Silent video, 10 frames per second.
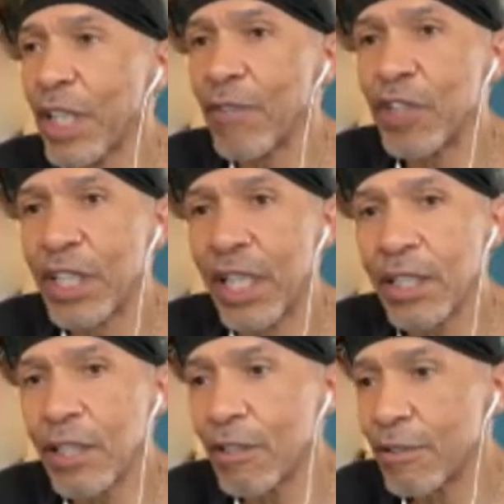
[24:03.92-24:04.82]
like every 10
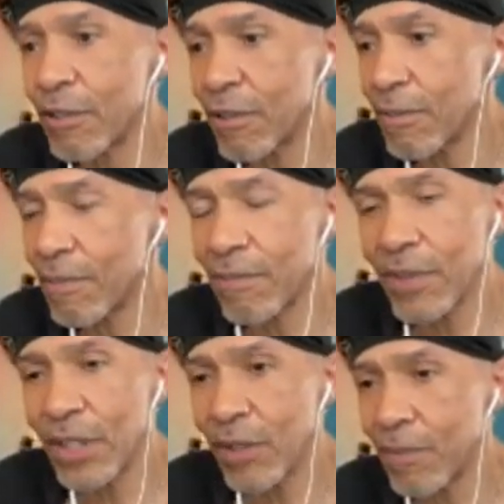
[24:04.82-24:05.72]
years or
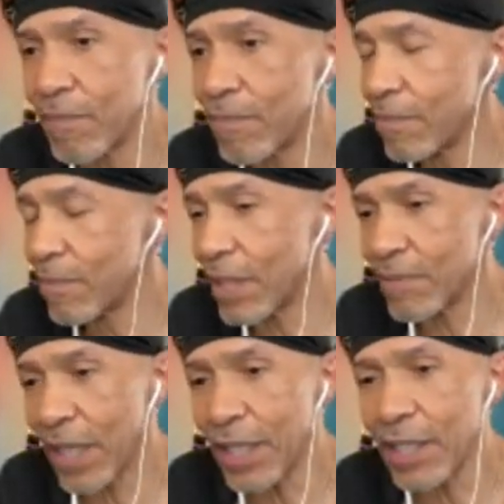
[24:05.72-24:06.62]

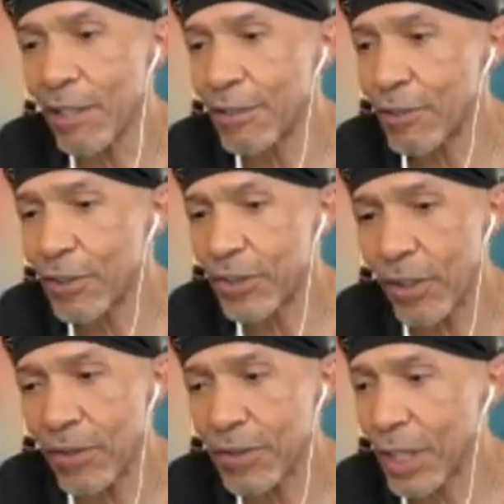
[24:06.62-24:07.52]
8 years or
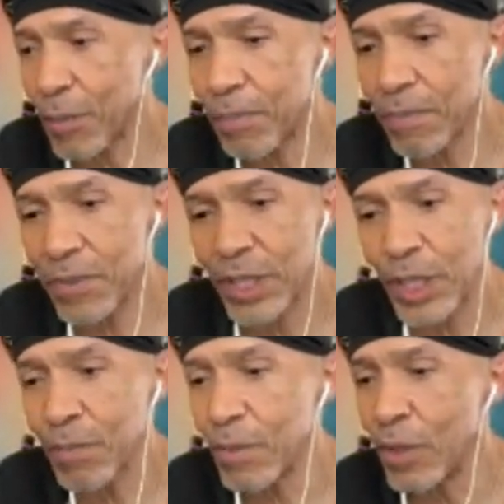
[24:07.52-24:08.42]
so,
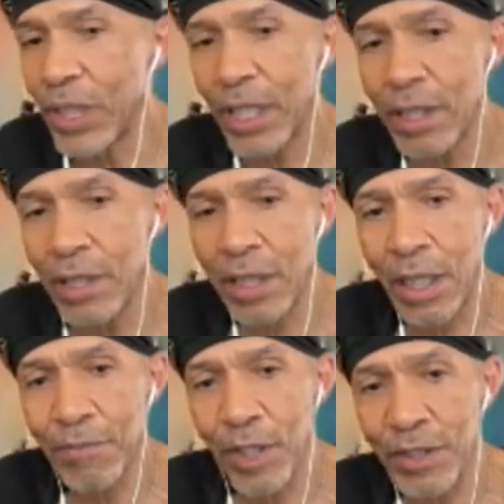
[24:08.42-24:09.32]
some new kid
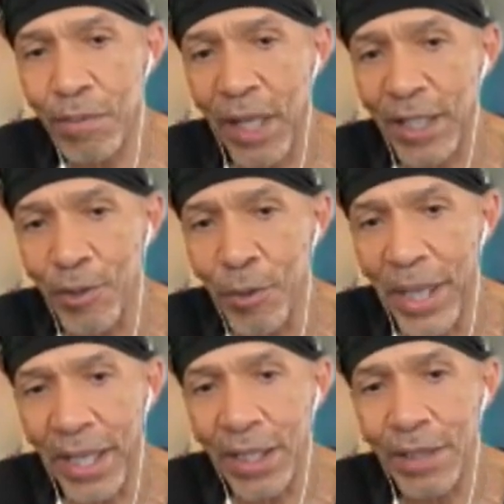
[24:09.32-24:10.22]
comes on the block, new
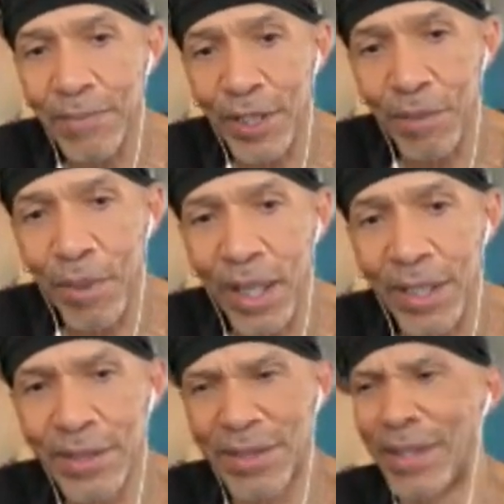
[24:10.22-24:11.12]
band comes on the block.
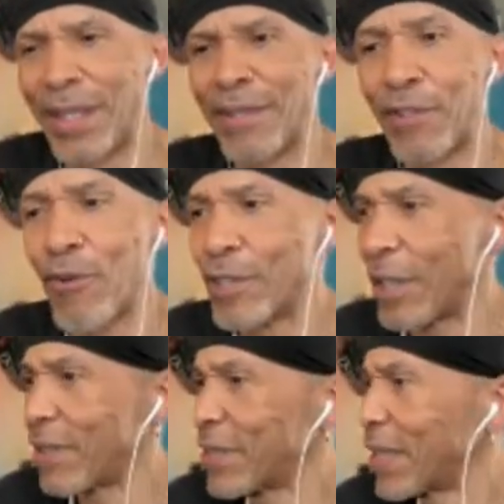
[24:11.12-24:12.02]
Just the Deftones
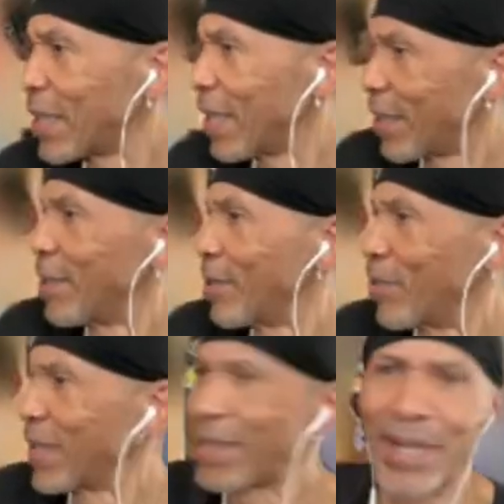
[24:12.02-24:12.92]
all of a sudden out of nowhere.
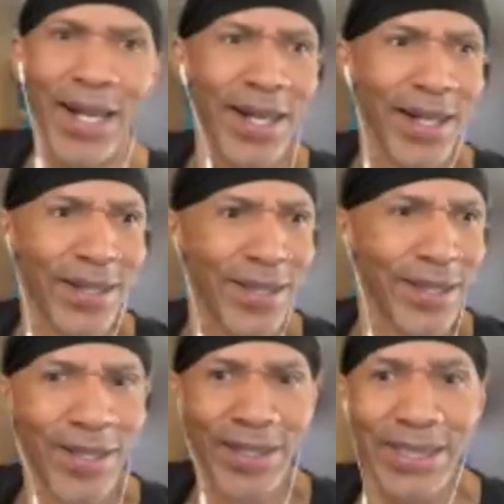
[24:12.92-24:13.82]
What the fuck?
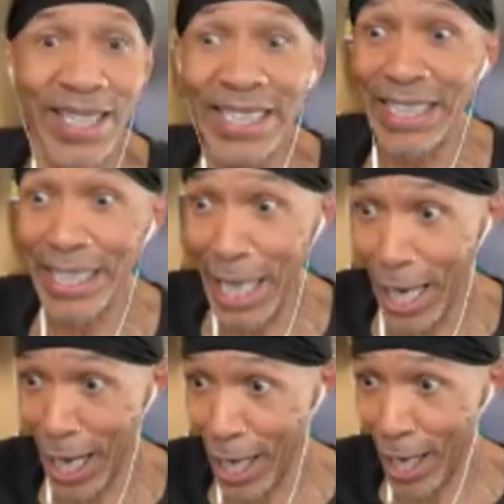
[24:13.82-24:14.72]
It's like,
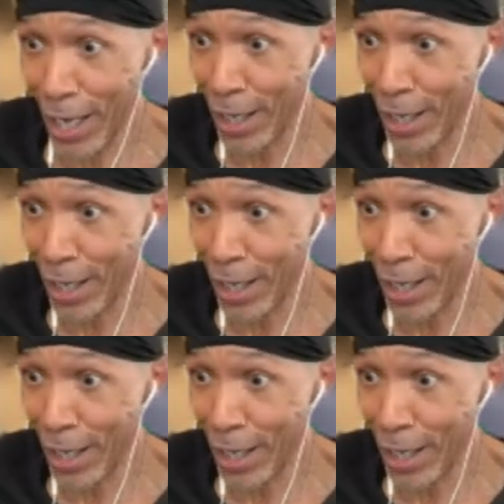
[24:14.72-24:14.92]
yeah.